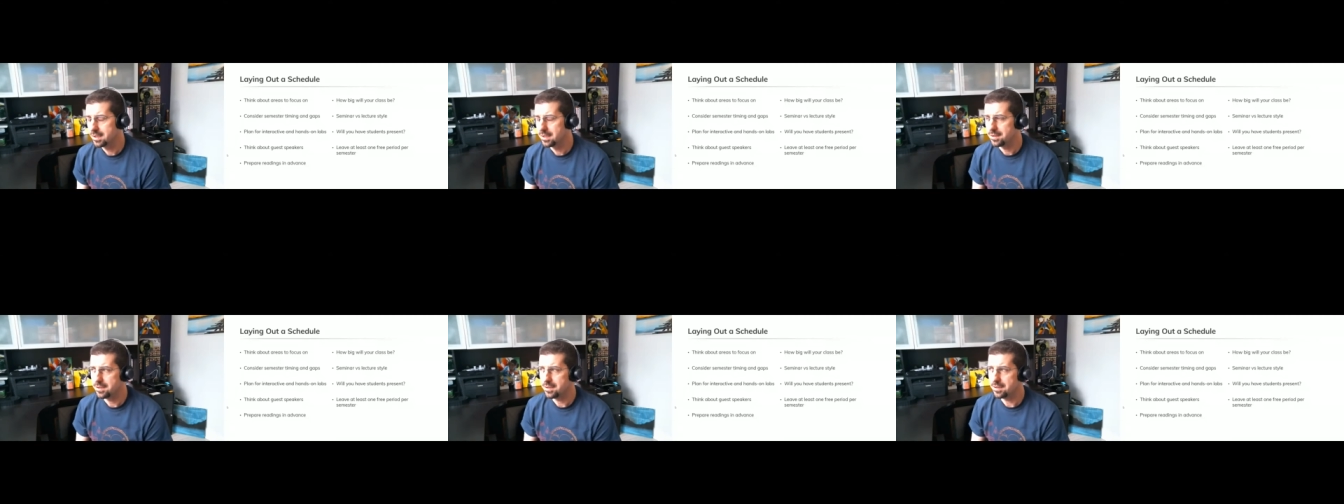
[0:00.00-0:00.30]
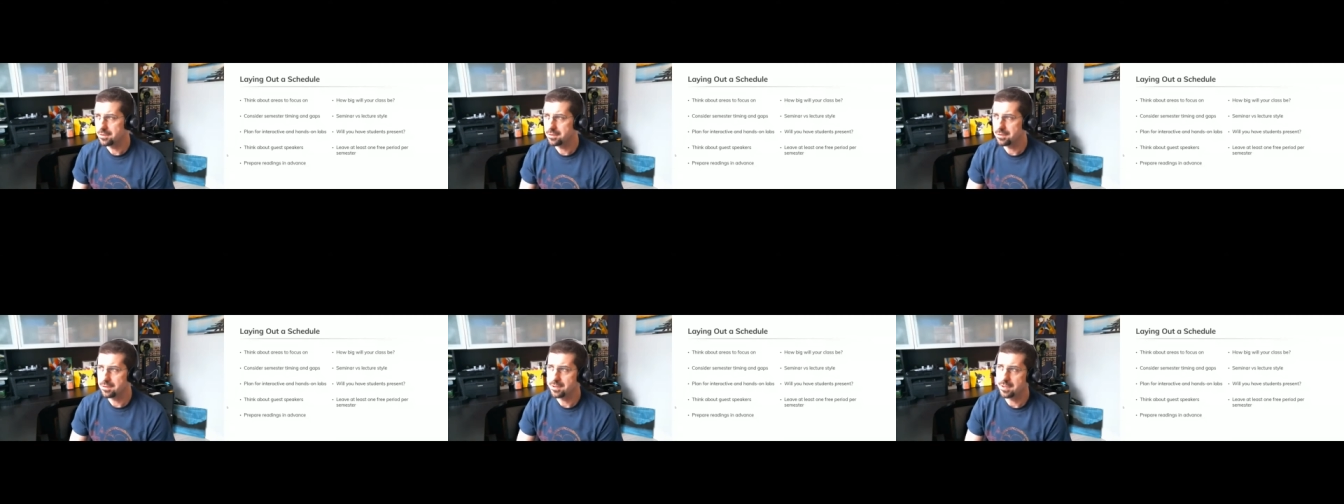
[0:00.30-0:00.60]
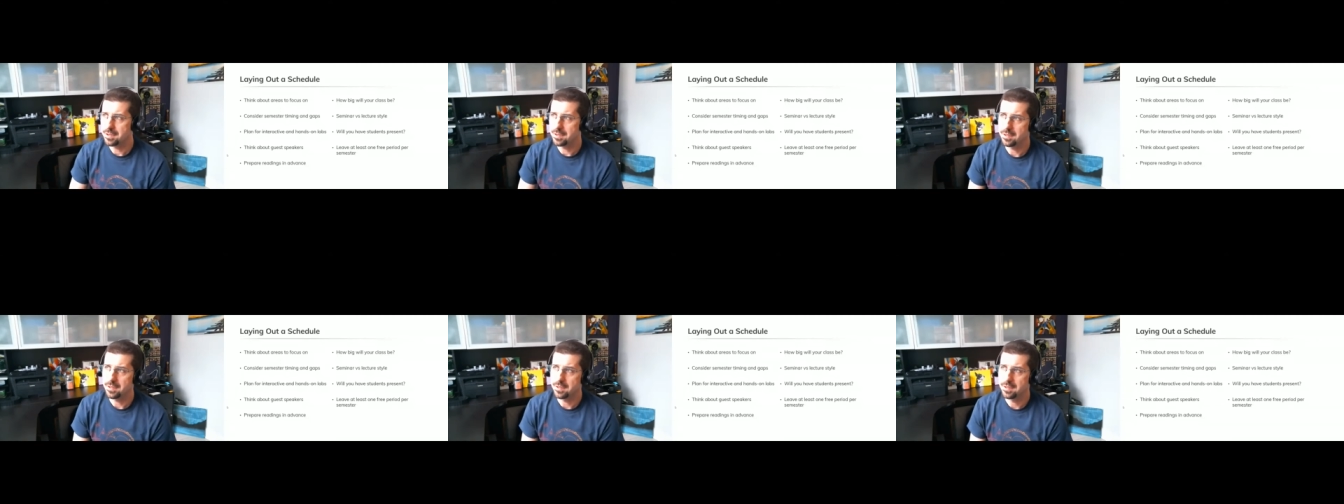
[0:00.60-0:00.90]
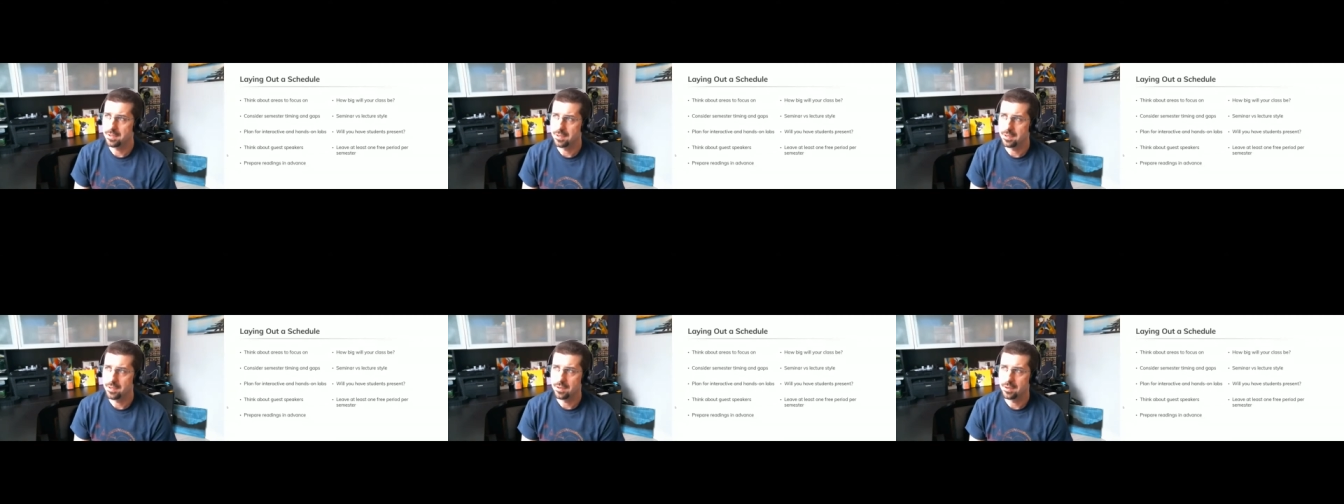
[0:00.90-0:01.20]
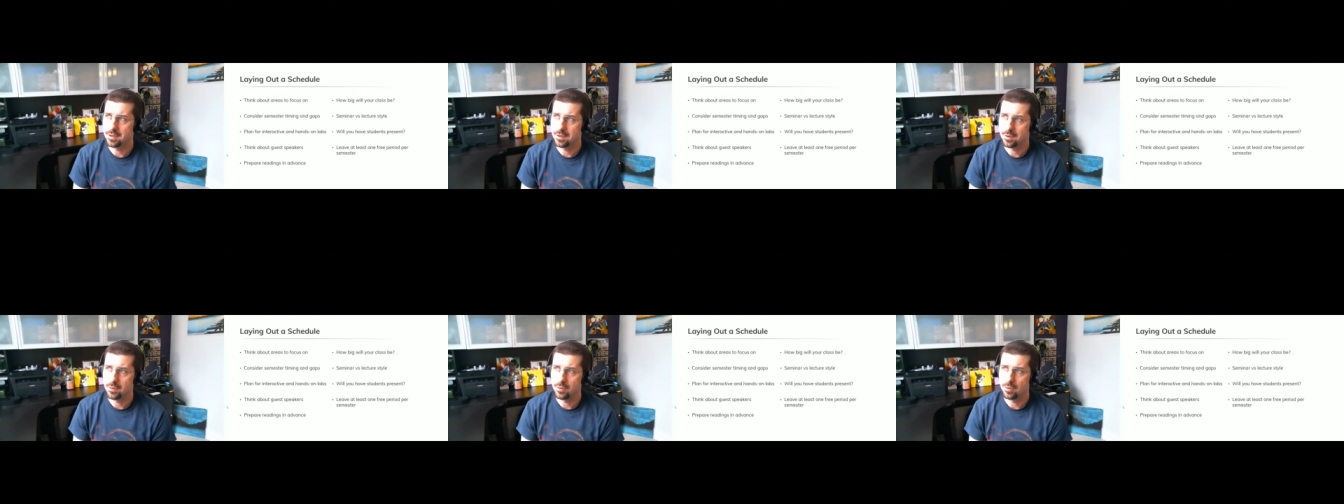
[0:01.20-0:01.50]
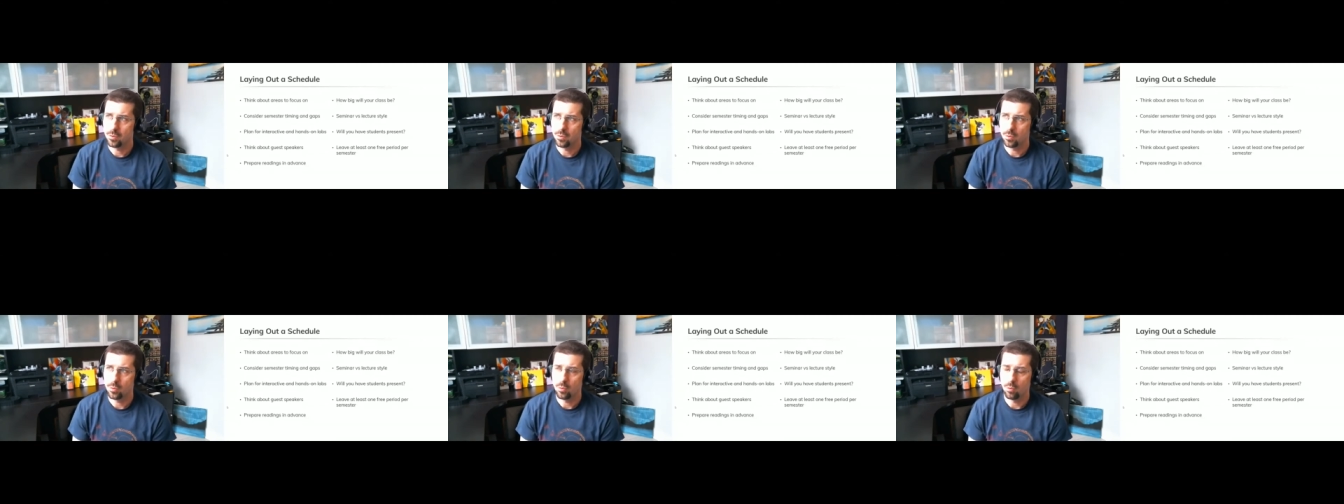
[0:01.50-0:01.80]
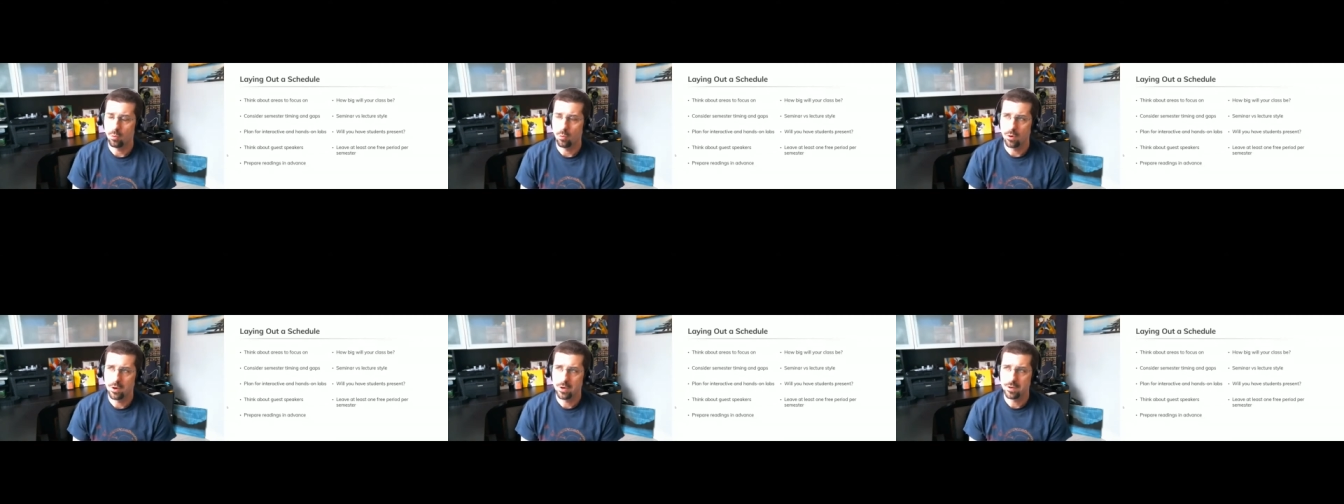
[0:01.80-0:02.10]
the other thing,
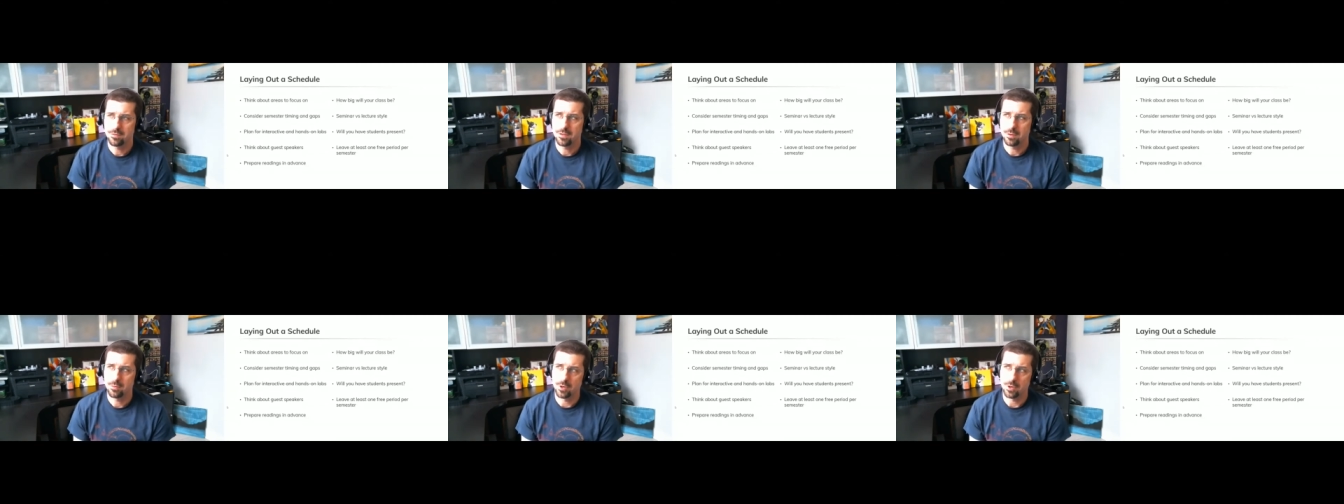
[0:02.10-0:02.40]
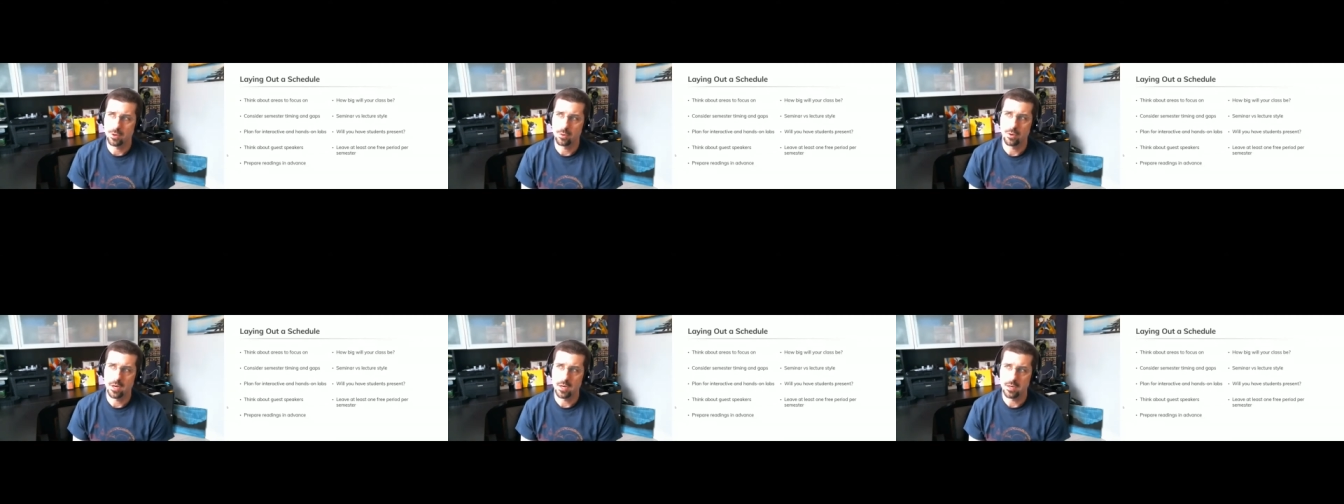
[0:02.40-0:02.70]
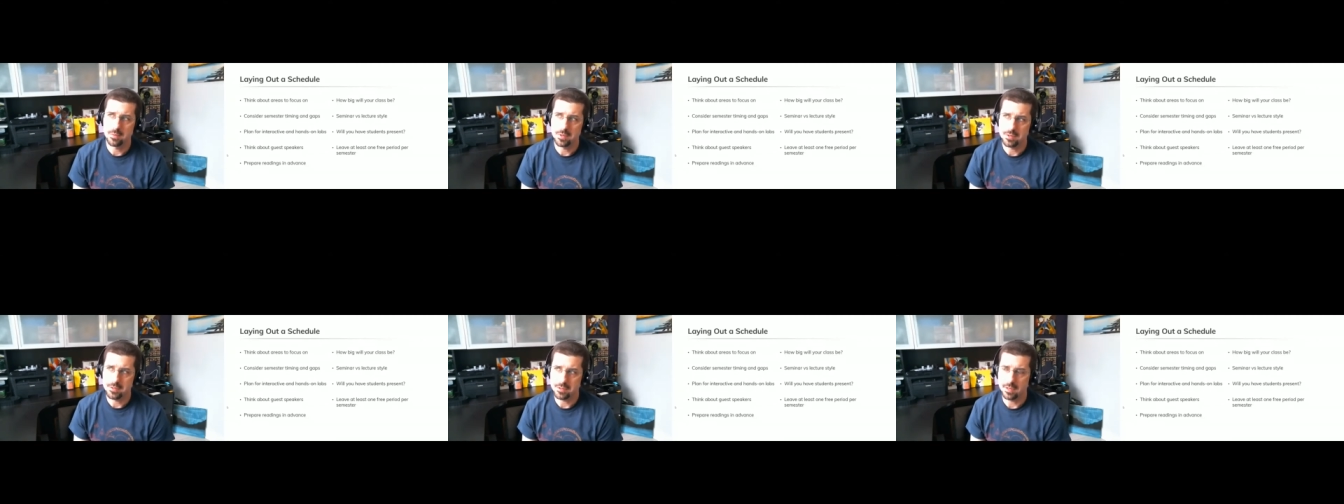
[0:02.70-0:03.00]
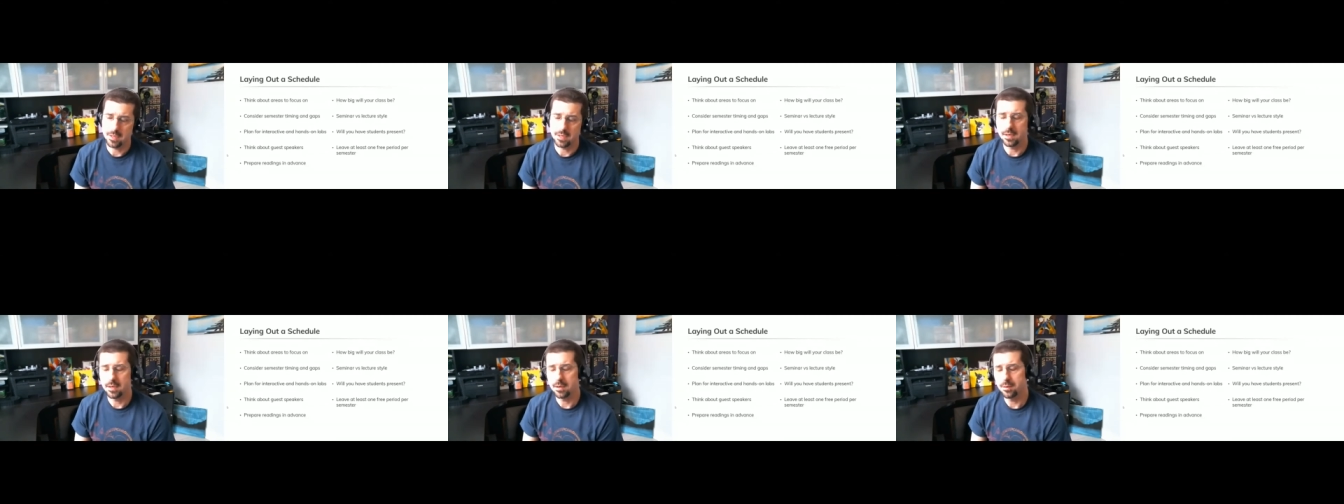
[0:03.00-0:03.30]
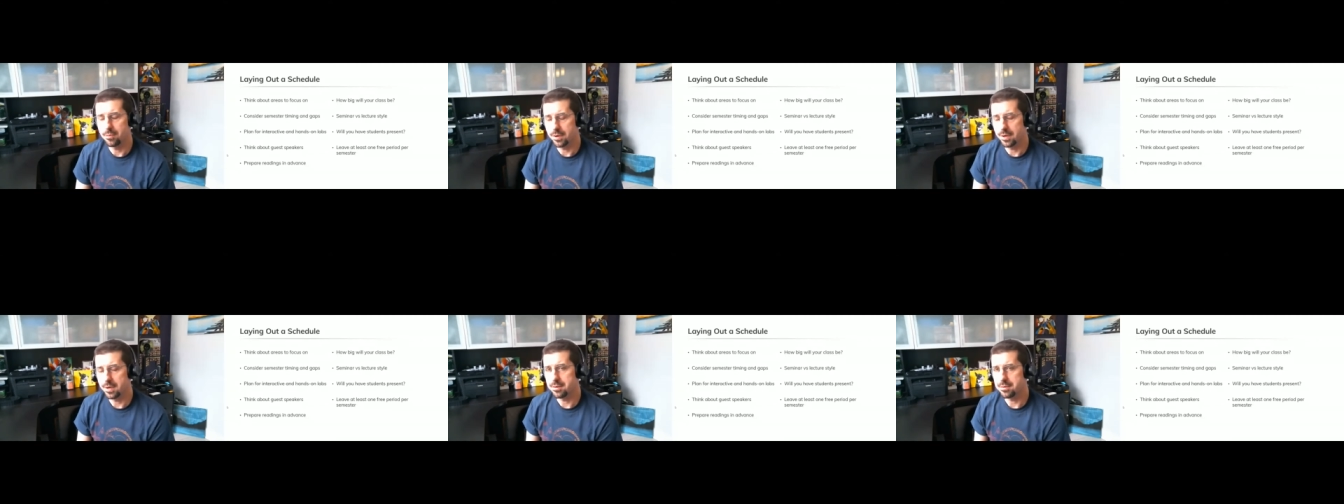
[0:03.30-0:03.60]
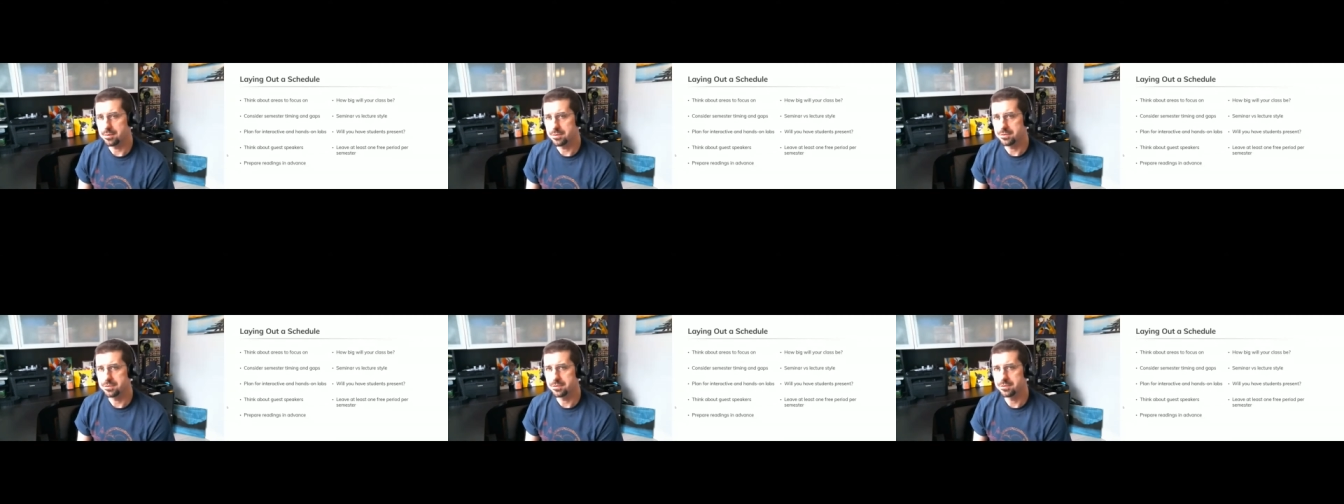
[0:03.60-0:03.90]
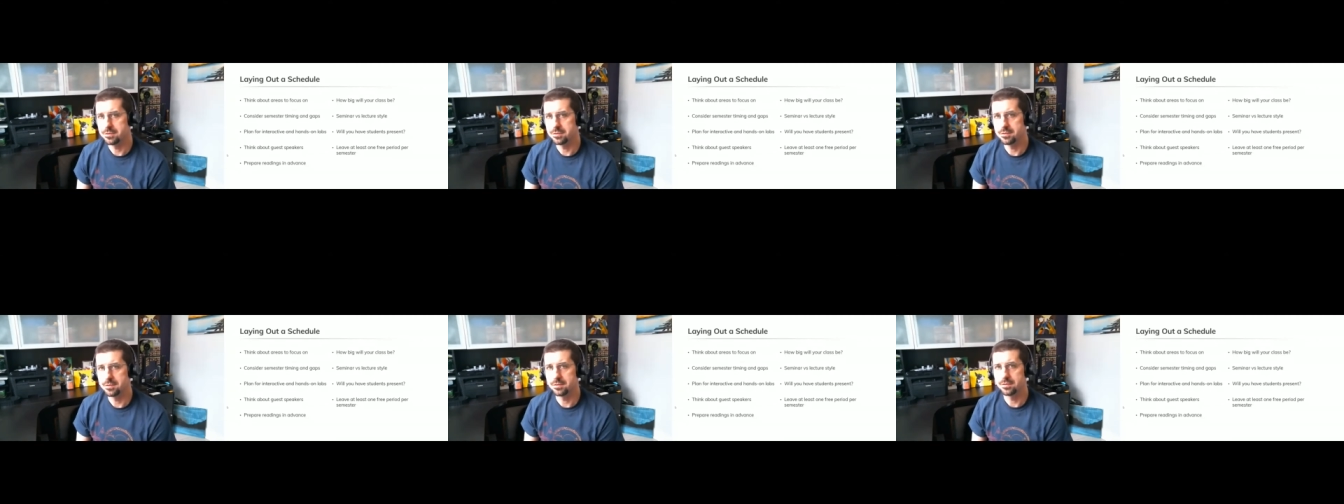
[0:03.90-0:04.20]
one of the requirements I had when I
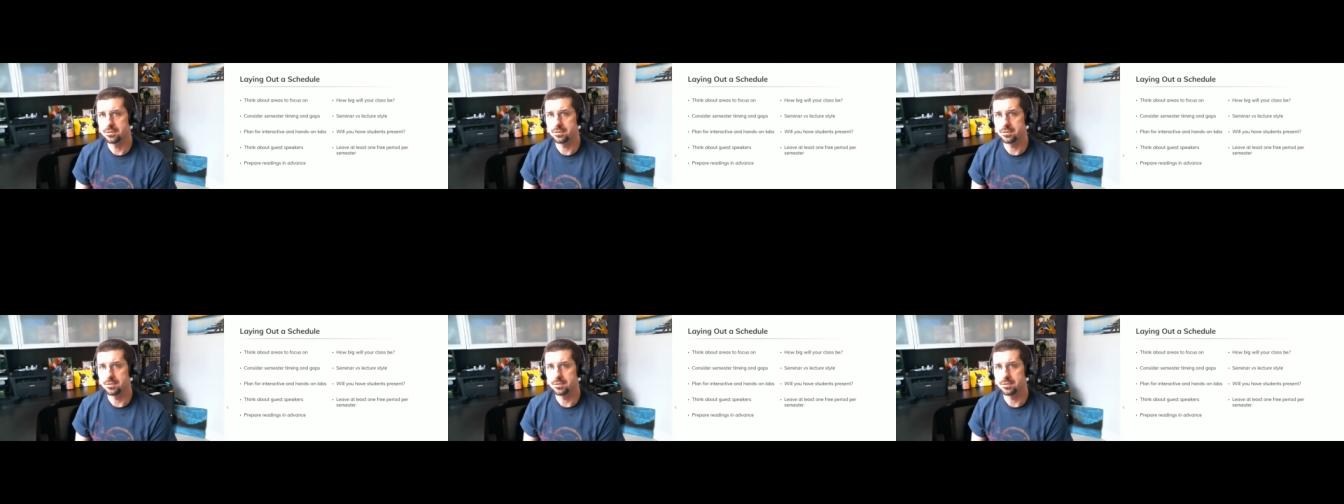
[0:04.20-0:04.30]
was